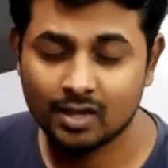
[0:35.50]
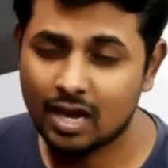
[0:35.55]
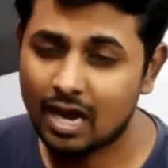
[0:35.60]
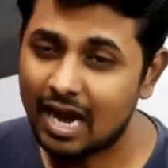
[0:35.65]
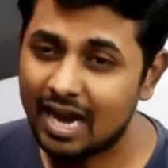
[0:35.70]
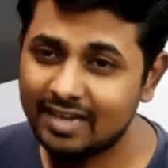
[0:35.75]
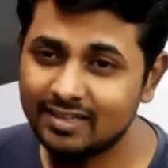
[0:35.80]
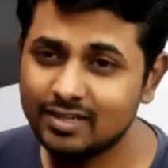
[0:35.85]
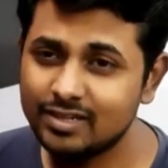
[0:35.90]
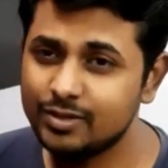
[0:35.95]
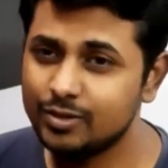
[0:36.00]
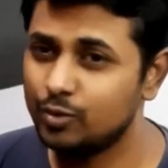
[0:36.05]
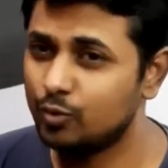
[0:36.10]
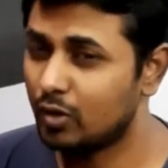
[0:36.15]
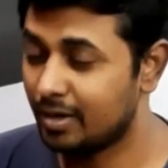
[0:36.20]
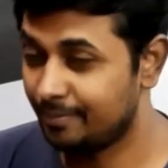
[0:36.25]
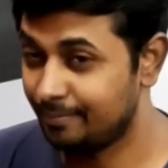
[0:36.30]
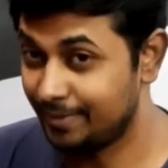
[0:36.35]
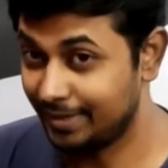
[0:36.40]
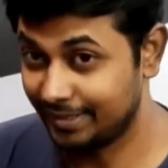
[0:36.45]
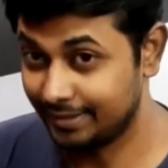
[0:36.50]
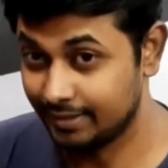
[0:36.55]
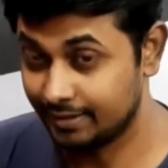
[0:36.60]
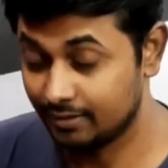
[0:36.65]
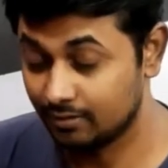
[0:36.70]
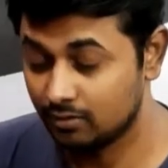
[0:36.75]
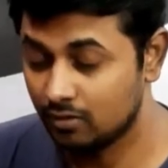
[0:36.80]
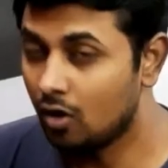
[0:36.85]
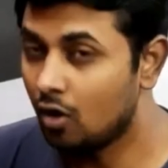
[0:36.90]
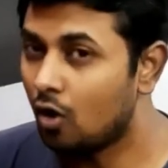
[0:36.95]
Either you are a
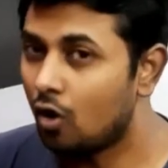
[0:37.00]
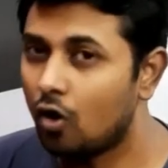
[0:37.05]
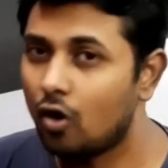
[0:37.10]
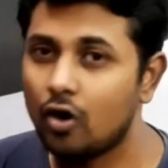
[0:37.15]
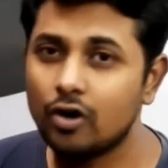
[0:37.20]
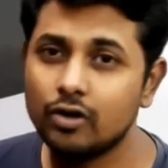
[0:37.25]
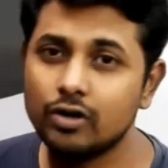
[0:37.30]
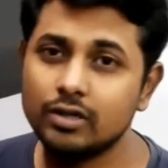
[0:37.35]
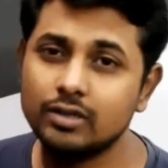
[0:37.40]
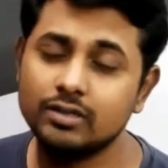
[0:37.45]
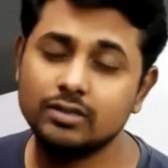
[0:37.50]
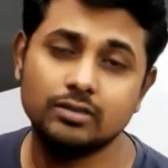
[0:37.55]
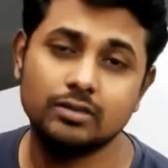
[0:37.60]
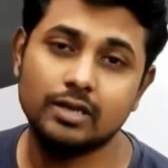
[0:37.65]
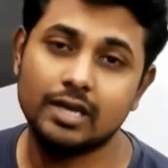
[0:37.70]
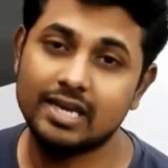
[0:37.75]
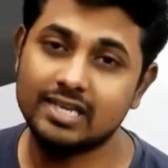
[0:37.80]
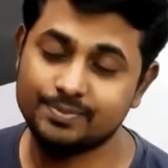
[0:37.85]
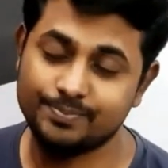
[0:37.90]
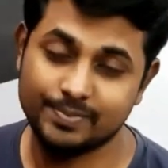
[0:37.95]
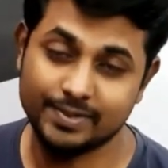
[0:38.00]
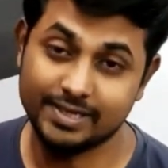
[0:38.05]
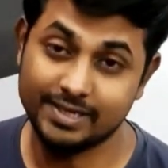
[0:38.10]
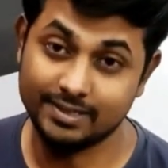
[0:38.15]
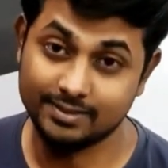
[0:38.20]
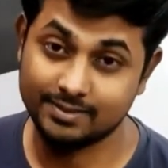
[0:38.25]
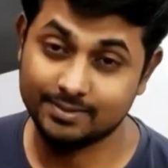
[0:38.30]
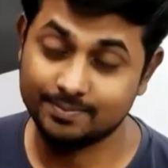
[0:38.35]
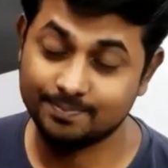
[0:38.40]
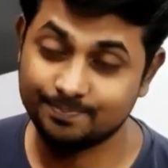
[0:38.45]
beginner or
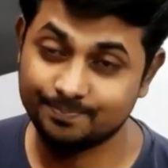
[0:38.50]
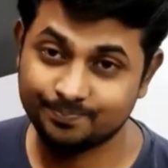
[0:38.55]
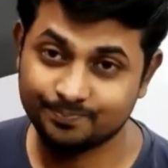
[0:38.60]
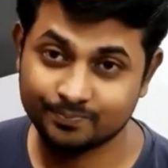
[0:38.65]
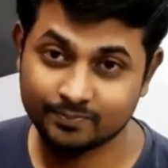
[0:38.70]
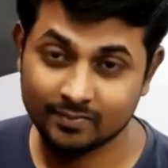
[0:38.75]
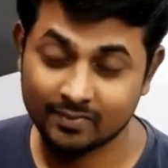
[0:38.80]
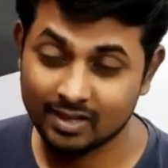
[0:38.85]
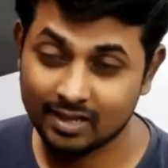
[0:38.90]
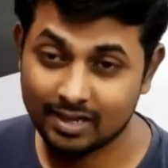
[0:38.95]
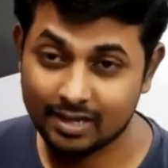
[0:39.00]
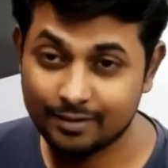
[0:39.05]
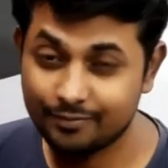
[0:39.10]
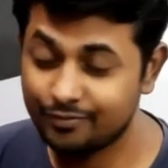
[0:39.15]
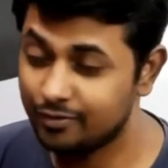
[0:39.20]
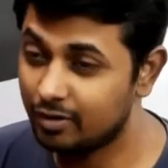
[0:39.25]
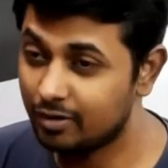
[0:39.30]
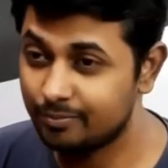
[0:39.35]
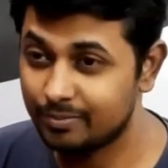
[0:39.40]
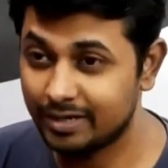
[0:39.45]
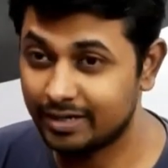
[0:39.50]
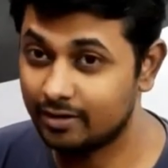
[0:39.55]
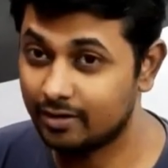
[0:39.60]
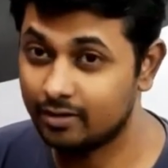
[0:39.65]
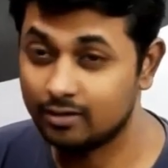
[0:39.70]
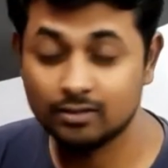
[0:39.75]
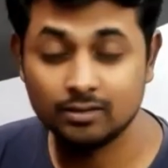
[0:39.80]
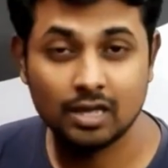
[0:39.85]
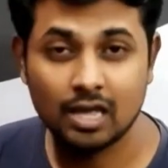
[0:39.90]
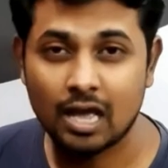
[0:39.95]
experienced. If you are
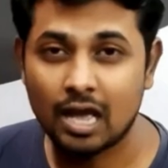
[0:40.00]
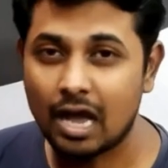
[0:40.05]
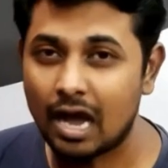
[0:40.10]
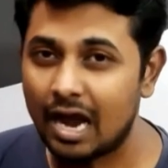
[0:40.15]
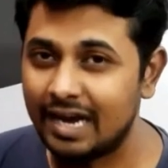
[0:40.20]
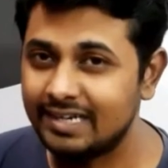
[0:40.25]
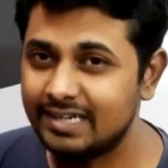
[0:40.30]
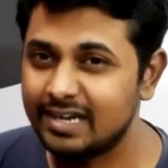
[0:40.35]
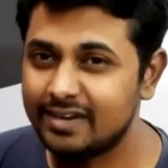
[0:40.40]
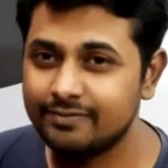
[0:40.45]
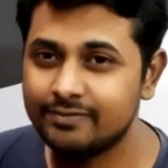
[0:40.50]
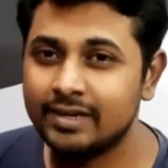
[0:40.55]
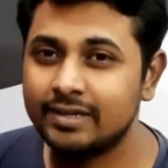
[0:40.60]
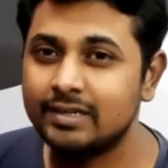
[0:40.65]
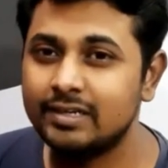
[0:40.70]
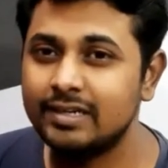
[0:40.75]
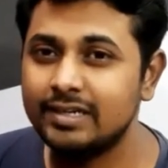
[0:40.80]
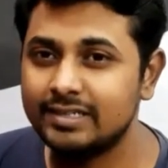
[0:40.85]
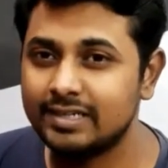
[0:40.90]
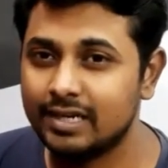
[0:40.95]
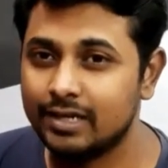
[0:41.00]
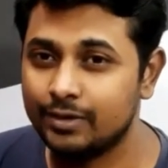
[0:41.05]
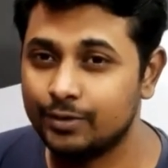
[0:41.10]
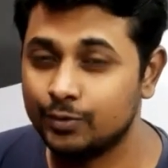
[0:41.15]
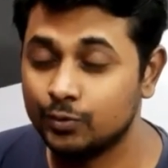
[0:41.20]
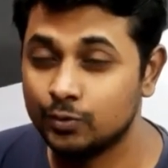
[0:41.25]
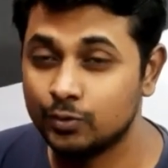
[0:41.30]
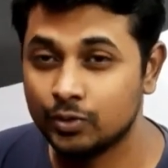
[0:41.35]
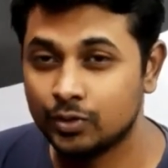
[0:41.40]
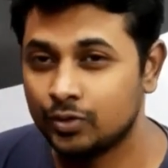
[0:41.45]
beginner, I definitely tell
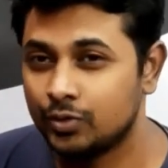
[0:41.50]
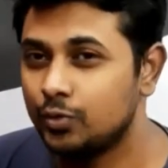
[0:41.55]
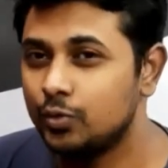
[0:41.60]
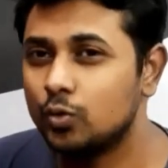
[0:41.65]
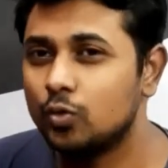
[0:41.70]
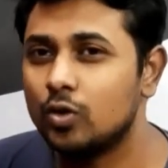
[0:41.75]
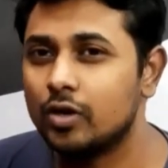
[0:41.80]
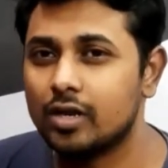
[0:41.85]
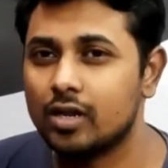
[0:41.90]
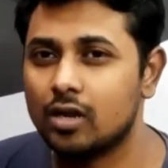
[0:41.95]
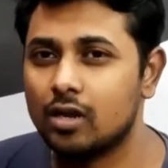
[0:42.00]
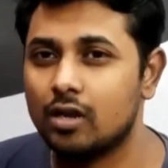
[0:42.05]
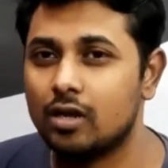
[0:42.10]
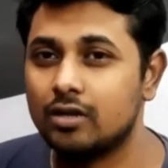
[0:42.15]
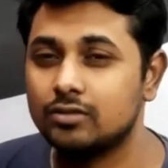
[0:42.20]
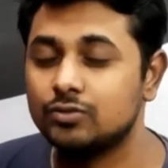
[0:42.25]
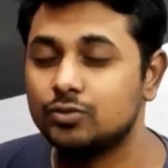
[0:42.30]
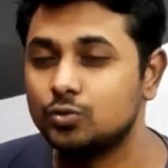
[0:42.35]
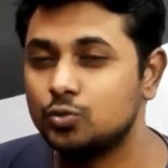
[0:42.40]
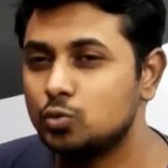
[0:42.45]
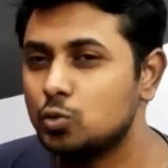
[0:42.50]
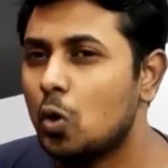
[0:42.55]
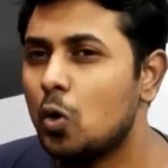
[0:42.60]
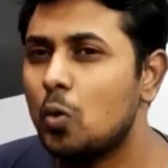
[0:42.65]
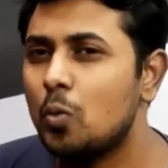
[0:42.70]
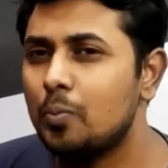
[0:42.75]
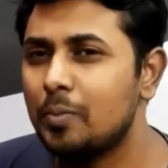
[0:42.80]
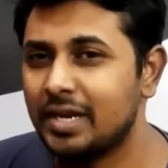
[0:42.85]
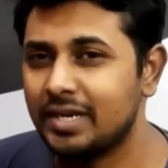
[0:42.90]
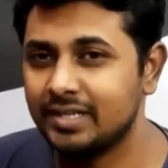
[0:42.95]
you you're gonna learn
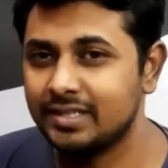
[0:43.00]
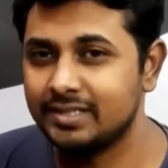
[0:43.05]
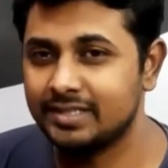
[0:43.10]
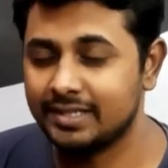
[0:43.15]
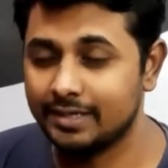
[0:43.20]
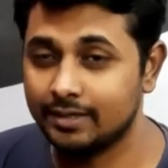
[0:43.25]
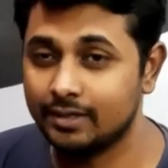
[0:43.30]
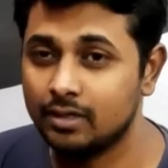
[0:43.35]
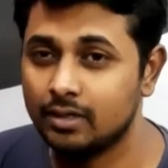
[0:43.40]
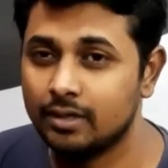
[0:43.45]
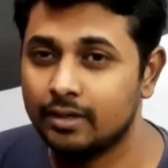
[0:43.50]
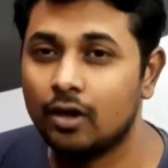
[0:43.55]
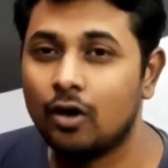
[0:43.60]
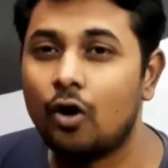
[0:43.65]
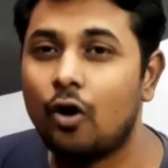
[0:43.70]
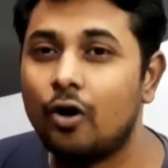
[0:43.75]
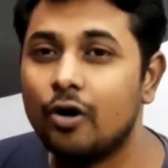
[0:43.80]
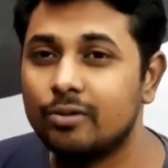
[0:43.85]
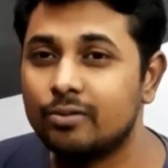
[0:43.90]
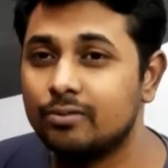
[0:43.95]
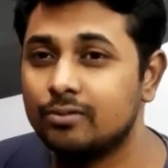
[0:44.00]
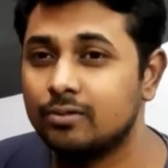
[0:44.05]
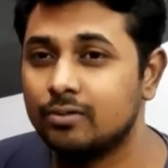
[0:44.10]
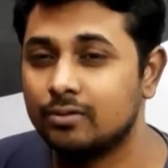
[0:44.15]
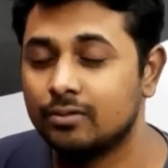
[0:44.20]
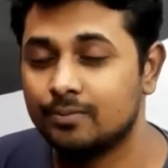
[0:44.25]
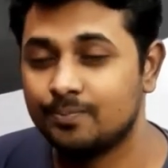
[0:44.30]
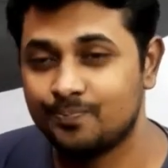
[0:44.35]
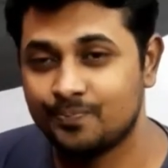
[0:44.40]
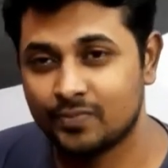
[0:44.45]
so many things on
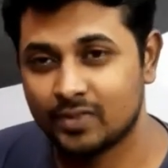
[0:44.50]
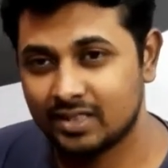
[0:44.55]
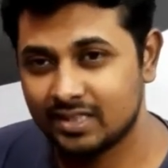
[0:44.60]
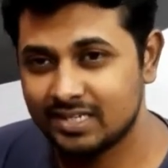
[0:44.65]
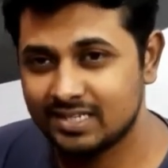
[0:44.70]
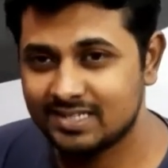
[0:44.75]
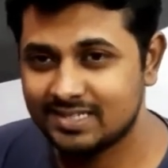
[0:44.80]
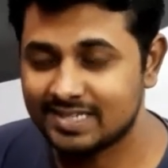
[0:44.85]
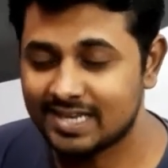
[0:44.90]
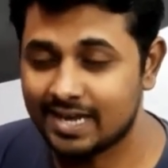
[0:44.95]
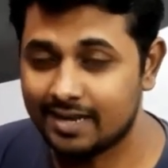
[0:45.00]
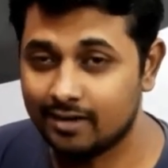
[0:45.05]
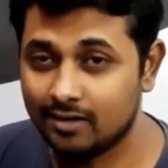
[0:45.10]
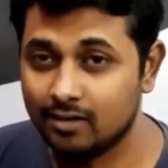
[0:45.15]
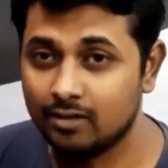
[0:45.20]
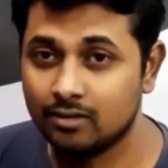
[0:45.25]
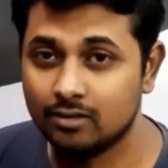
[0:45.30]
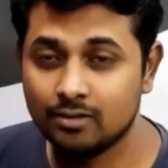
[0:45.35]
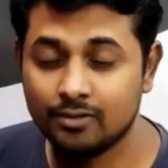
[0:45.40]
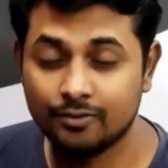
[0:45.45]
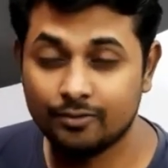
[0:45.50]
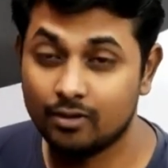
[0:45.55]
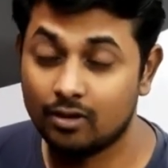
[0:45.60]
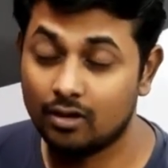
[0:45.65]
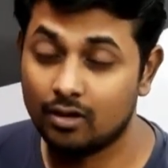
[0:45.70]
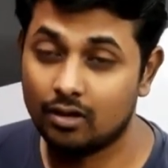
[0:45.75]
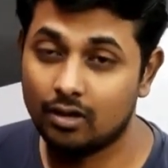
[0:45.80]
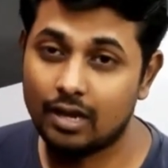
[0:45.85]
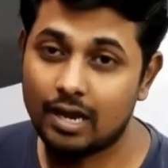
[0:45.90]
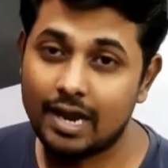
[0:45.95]
this channel.
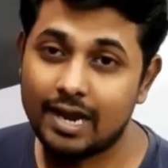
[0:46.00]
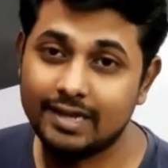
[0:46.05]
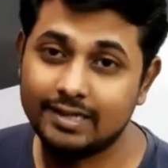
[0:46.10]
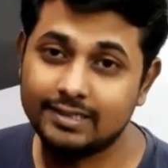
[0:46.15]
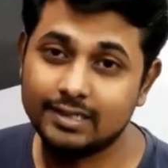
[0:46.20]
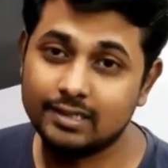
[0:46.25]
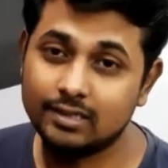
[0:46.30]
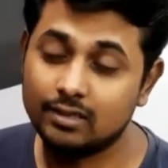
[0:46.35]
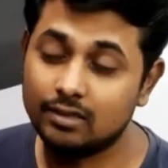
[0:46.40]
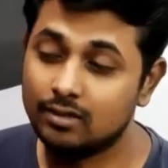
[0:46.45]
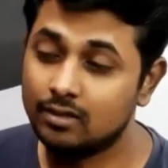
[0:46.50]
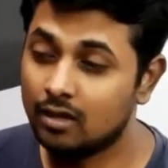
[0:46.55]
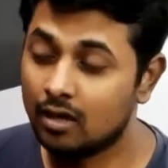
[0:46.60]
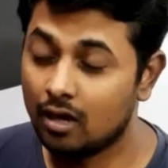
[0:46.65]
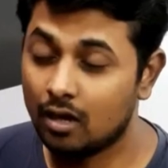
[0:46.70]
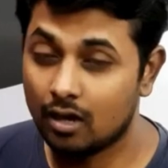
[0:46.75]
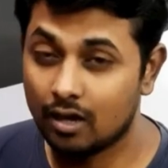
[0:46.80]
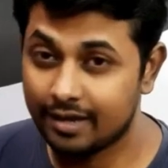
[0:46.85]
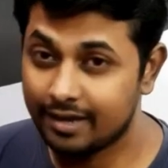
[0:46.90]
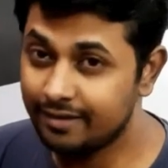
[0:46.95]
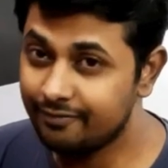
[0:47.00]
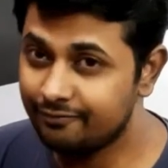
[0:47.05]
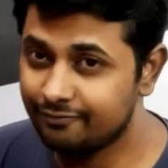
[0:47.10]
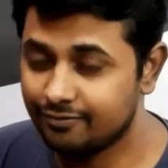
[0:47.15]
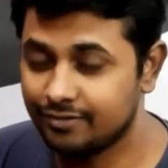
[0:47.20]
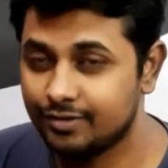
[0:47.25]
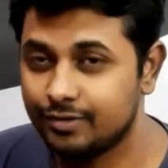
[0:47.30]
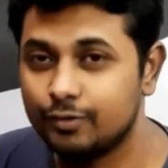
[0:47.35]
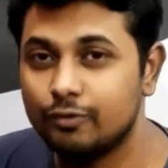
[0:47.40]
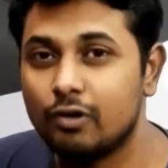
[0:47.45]
And
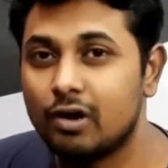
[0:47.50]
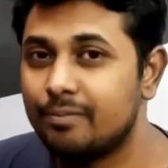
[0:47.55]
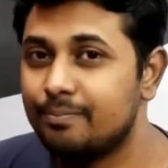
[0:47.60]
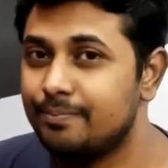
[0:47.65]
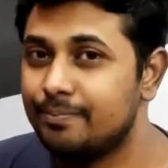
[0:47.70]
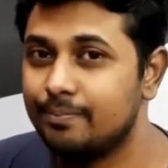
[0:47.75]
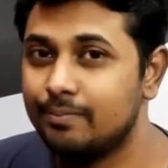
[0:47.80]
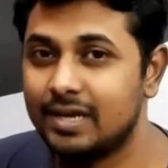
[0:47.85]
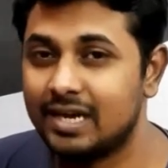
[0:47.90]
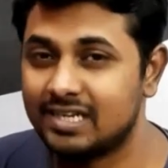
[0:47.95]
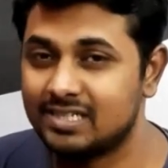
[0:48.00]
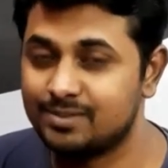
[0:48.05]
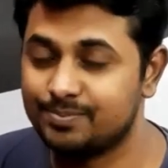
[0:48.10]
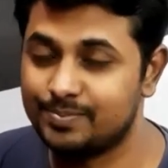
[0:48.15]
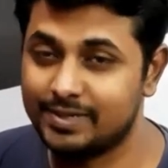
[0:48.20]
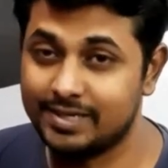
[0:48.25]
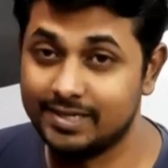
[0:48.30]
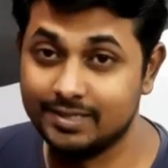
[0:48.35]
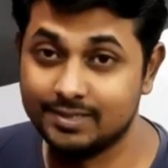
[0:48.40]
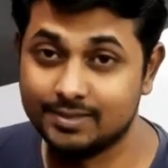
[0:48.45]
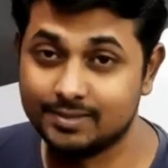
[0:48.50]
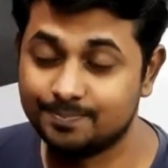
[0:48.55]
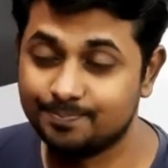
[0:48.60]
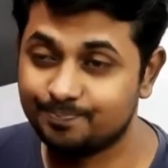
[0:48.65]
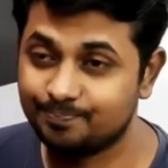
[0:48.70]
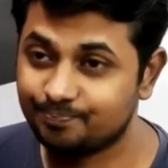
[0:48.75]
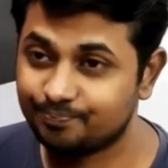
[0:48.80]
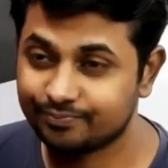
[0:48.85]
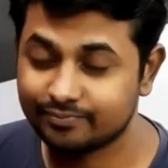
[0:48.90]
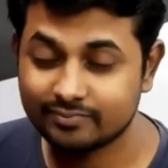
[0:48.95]
if you are experienced,
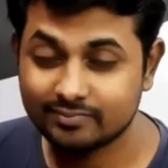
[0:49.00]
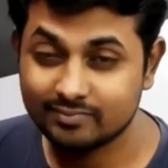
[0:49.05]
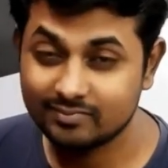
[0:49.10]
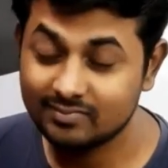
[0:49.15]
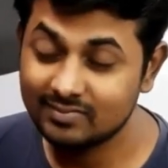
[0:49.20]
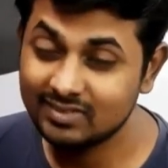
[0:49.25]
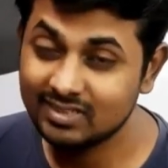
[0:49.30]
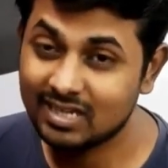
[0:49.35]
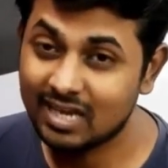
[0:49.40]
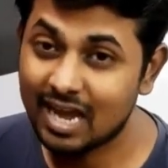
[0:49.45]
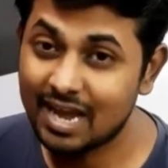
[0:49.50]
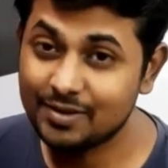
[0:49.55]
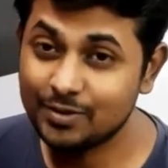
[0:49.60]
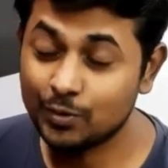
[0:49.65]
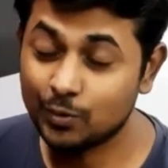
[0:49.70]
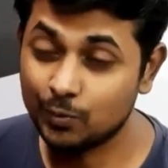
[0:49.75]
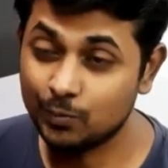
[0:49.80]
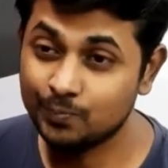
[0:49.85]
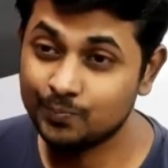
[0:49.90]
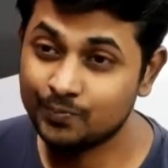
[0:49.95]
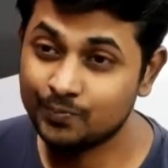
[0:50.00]
I know